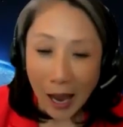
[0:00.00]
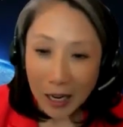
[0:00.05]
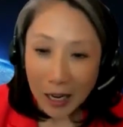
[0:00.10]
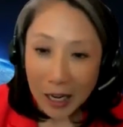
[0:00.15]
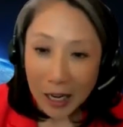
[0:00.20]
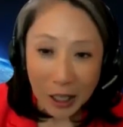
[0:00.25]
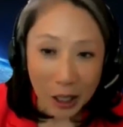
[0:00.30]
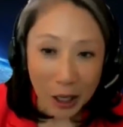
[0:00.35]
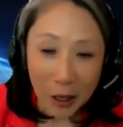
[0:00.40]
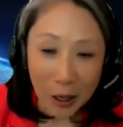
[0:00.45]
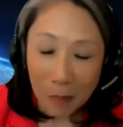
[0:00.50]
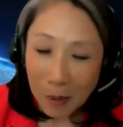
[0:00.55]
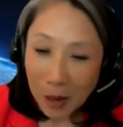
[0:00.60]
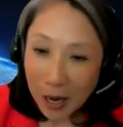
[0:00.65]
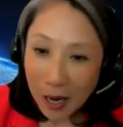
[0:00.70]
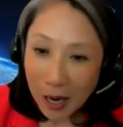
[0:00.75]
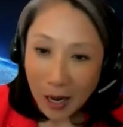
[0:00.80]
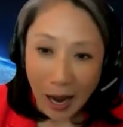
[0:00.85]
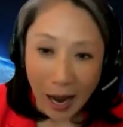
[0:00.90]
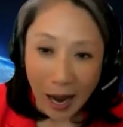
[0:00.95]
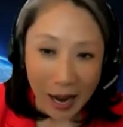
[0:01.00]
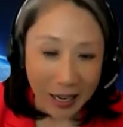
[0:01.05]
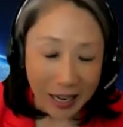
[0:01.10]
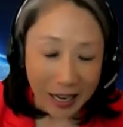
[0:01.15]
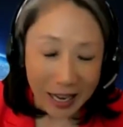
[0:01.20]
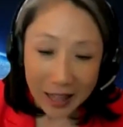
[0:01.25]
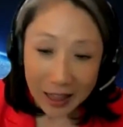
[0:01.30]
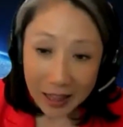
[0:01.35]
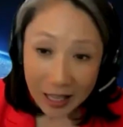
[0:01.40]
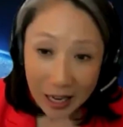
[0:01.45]
And it can be
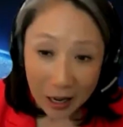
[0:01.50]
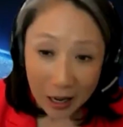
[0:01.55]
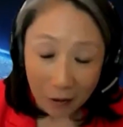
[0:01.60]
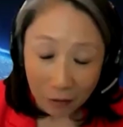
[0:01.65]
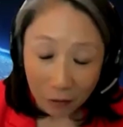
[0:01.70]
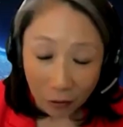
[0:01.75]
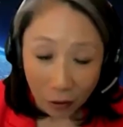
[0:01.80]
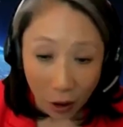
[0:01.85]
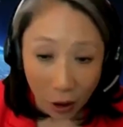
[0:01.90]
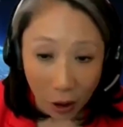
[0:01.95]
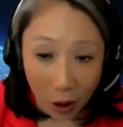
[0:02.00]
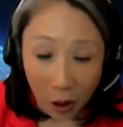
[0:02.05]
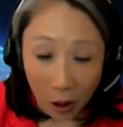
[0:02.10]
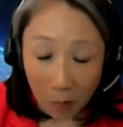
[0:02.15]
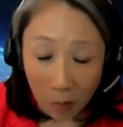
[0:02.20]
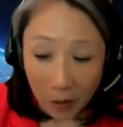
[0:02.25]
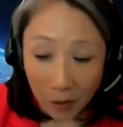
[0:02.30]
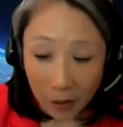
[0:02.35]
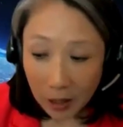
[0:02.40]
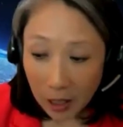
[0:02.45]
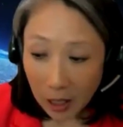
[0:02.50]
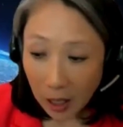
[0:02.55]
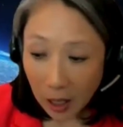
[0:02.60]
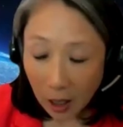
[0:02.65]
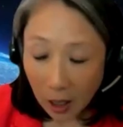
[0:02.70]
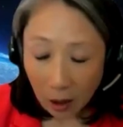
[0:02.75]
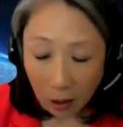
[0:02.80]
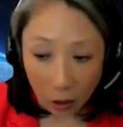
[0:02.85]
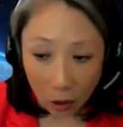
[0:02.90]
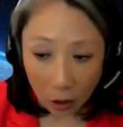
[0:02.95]
anything from
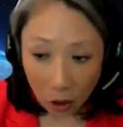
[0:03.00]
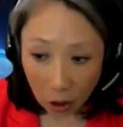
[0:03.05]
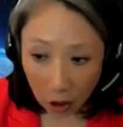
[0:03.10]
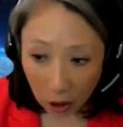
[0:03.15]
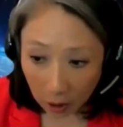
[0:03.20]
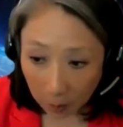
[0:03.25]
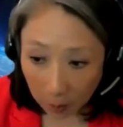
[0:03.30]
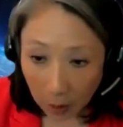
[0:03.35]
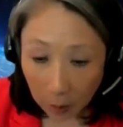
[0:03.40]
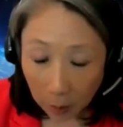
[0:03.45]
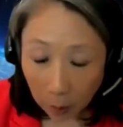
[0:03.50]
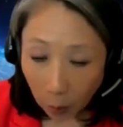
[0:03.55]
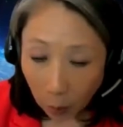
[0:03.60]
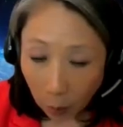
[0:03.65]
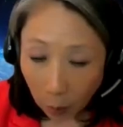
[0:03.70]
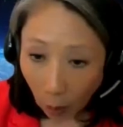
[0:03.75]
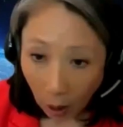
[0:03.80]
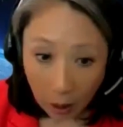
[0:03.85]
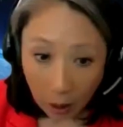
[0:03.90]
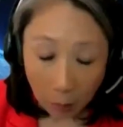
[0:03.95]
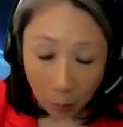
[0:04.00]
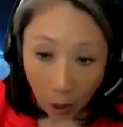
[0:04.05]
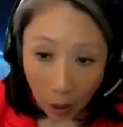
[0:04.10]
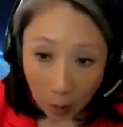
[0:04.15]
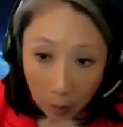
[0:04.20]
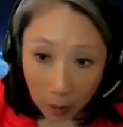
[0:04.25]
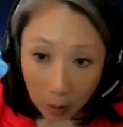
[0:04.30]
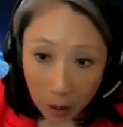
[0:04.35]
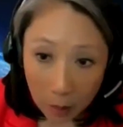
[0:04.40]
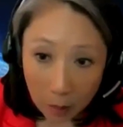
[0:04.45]
the legitimate product
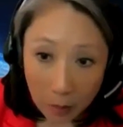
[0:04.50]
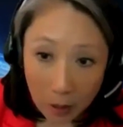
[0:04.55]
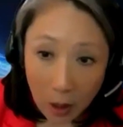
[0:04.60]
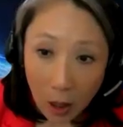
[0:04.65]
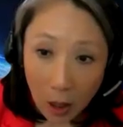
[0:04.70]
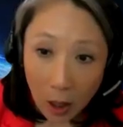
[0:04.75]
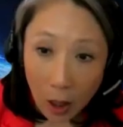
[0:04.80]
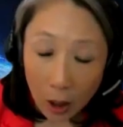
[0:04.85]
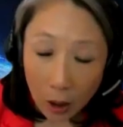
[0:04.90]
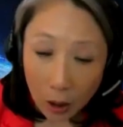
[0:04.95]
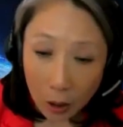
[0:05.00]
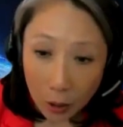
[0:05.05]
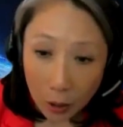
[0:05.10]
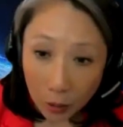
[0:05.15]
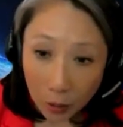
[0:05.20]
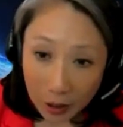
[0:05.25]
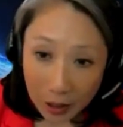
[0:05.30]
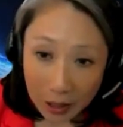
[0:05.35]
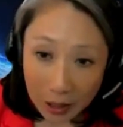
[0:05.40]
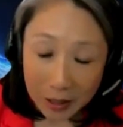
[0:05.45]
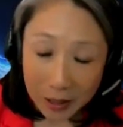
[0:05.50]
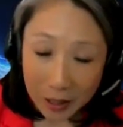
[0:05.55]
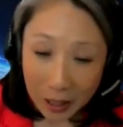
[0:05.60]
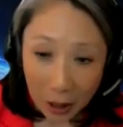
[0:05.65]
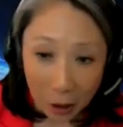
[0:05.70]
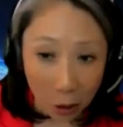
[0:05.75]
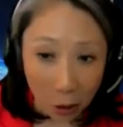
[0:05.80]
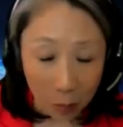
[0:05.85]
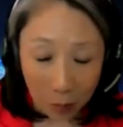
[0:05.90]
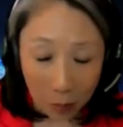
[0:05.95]
problems to things
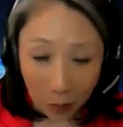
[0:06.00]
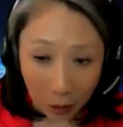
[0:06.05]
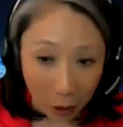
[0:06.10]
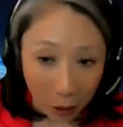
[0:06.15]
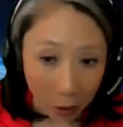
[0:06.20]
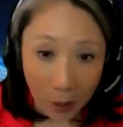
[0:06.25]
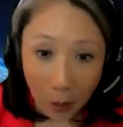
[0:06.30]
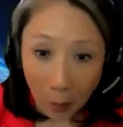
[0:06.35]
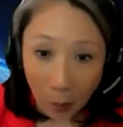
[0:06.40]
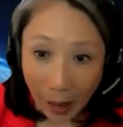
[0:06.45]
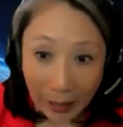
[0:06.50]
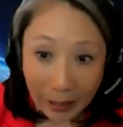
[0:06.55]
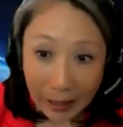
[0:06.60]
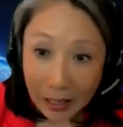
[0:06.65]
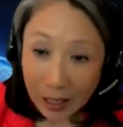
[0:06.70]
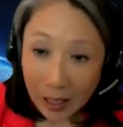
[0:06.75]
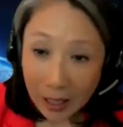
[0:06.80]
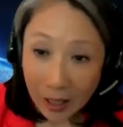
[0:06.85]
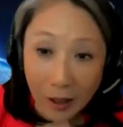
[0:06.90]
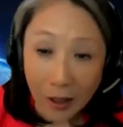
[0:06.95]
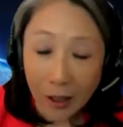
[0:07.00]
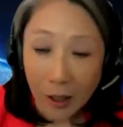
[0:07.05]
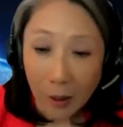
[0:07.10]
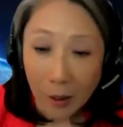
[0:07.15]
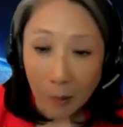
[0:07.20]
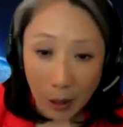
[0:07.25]
that are a little bit wacky.